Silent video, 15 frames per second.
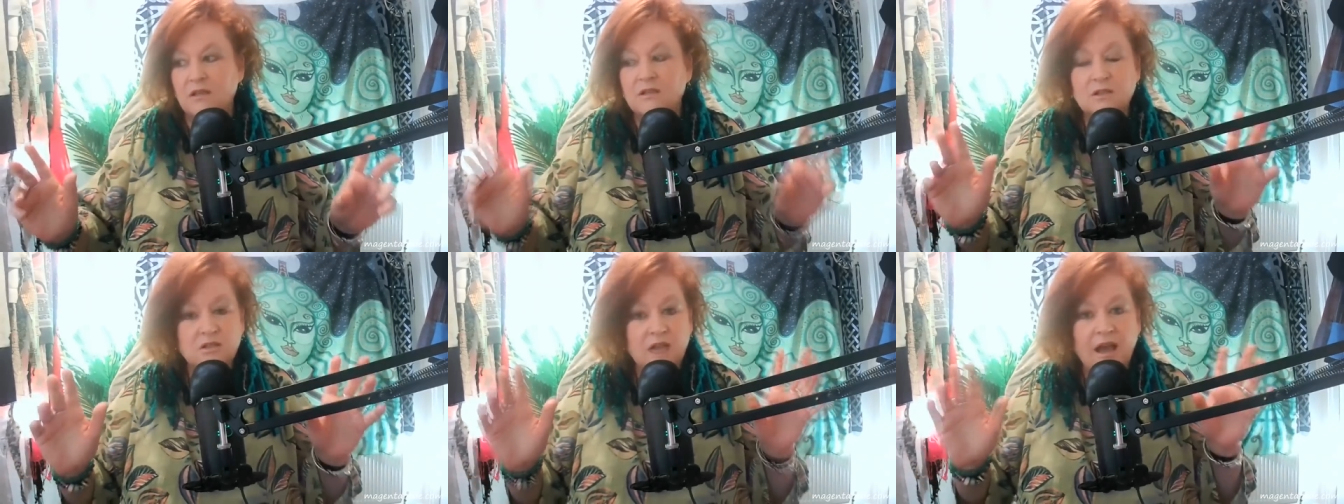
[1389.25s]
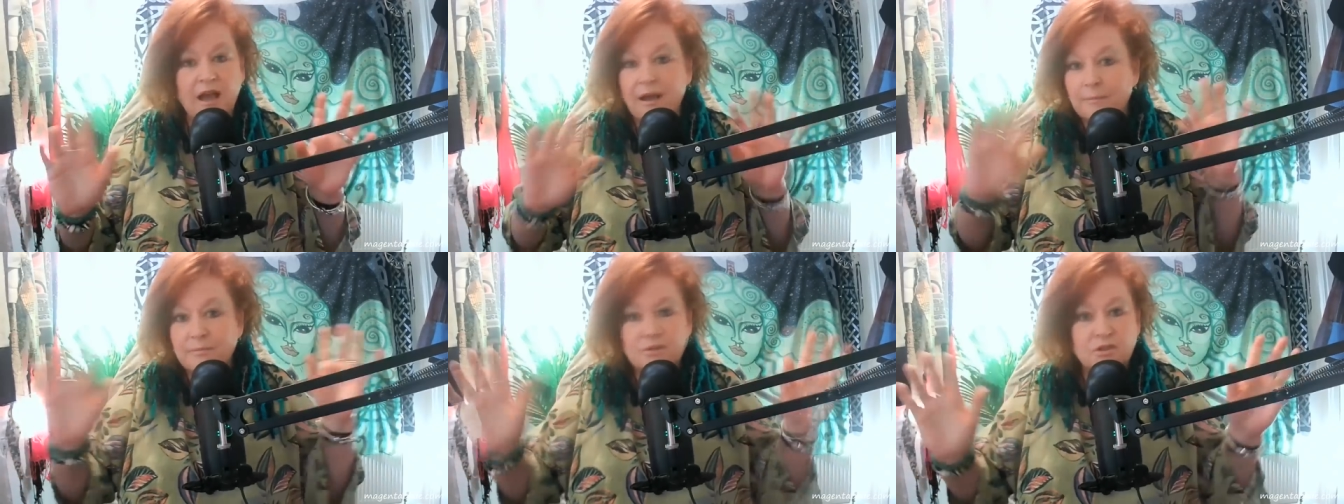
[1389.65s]
This is
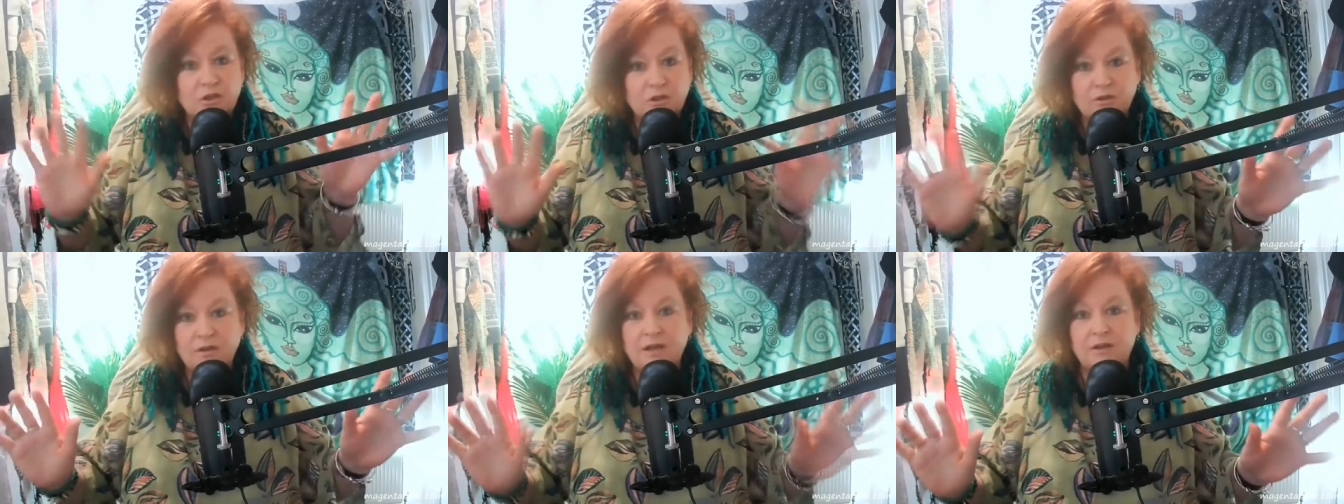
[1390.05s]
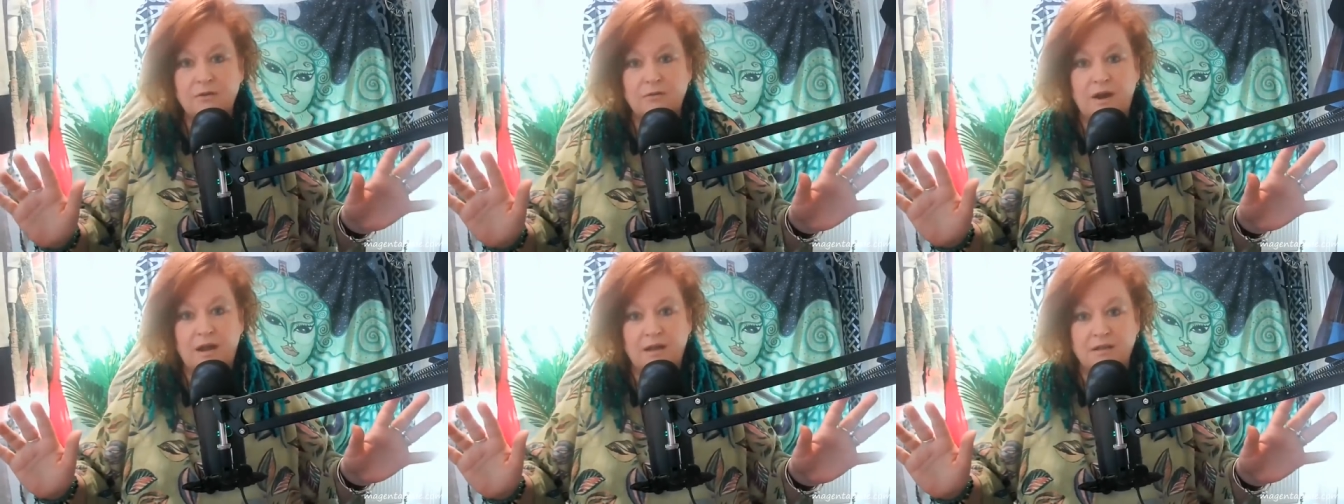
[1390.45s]
absolutely
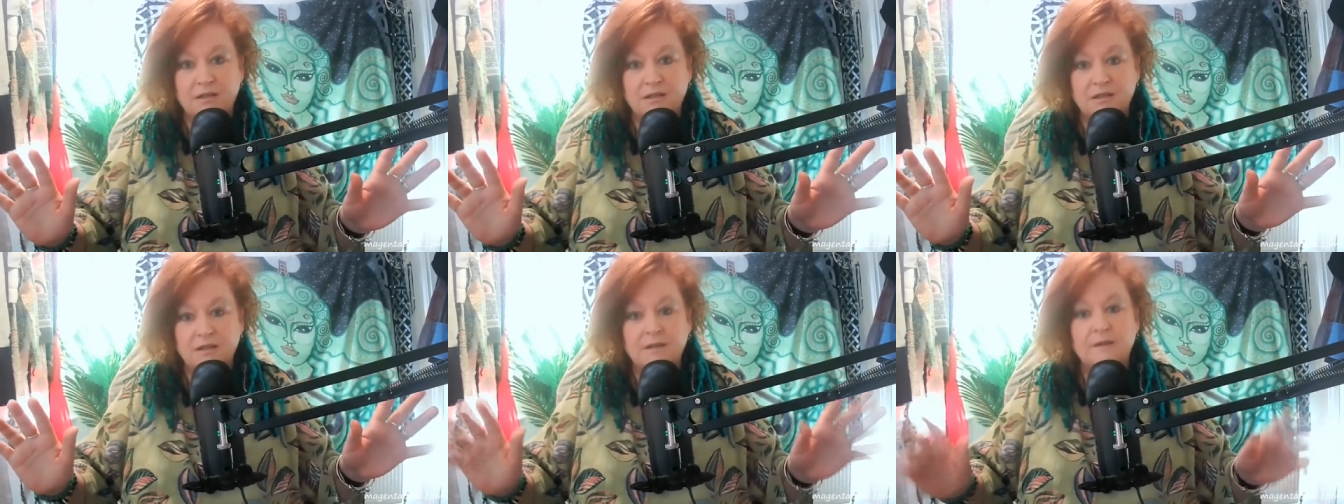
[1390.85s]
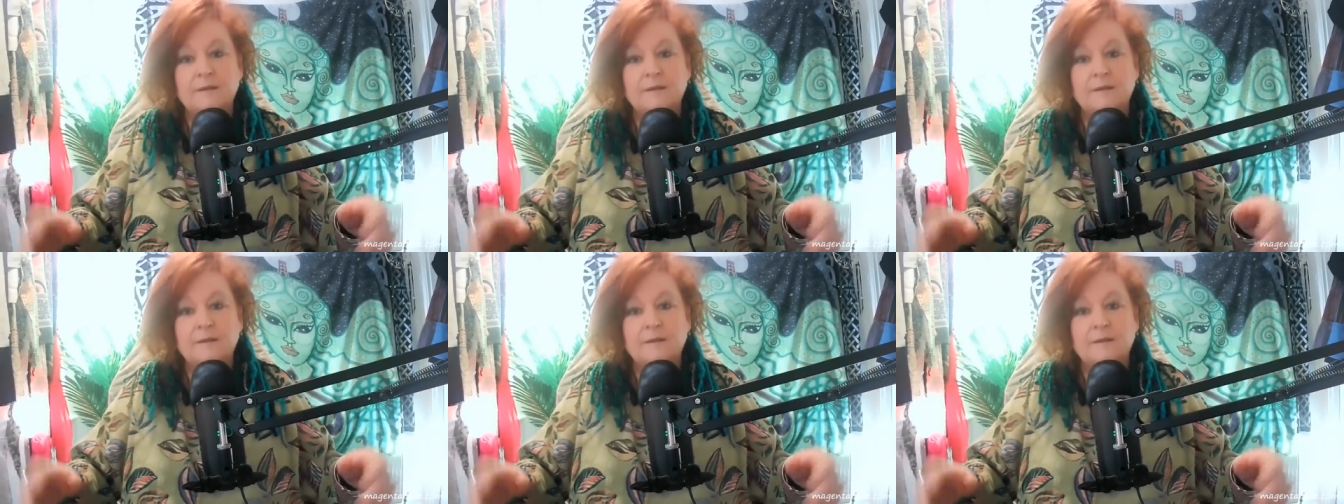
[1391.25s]
correct.